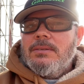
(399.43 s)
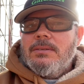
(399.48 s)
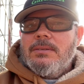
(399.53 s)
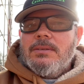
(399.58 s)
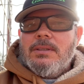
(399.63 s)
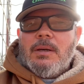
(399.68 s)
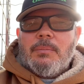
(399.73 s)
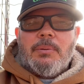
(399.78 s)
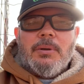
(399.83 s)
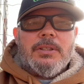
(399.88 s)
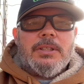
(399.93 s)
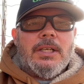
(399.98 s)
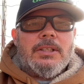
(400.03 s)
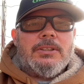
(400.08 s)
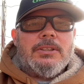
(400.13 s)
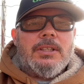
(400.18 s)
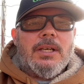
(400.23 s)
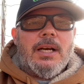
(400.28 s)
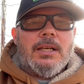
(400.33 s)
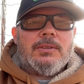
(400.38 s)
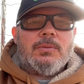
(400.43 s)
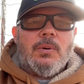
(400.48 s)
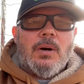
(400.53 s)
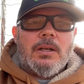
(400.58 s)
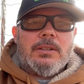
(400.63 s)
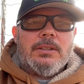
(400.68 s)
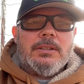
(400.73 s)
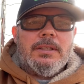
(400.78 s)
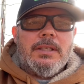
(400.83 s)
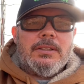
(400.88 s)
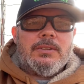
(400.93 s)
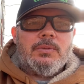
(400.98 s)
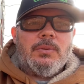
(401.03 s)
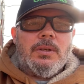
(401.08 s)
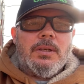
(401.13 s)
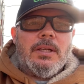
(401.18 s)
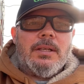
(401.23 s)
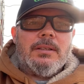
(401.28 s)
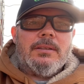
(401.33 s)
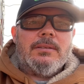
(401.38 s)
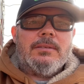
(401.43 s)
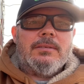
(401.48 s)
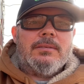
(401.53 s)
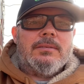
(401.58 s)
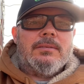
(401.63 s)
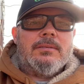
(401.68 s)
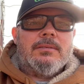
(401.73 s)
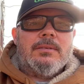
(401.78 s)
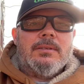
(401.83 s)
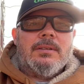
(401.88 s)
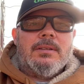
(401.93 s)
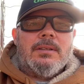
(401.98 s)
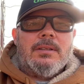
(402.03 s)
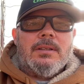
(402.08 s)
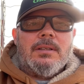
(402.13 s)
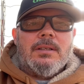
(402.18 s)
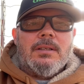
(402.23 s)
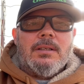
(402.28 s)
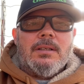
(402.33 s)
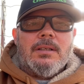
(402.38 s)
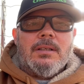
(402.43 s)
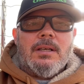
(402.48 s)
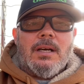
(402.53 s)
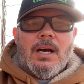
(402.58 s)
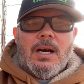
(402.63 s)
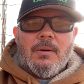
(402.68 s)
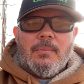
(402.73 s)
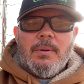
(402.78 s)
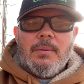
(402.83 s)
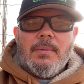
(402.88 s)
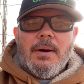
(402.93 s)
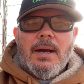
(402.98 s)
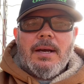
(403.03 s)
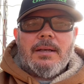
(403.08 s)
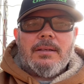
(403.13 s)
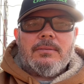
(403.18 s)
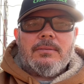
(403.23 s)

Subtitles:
I appreciate you guys watching this one, and I'll be back.